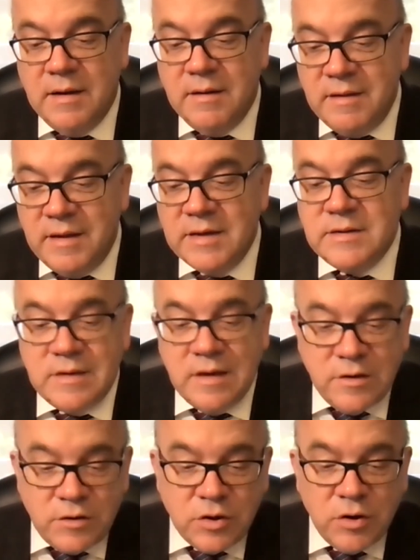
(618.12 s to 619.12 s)
This
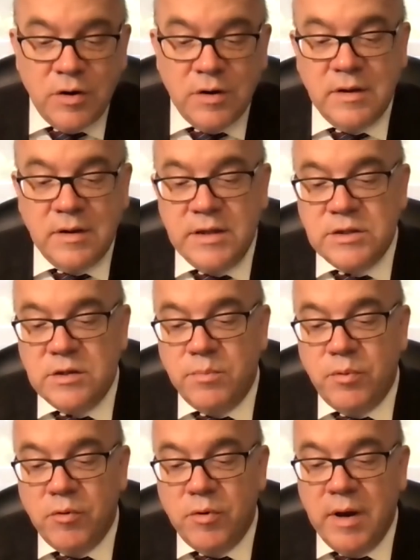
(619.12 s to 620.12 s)
in turn leads to
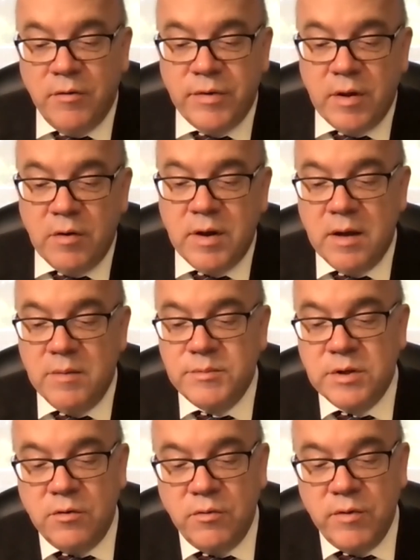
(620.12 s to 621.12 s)
poor health outcomes
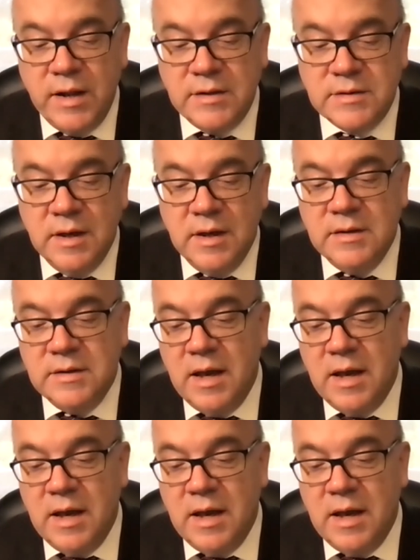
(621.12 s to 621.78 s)
and creates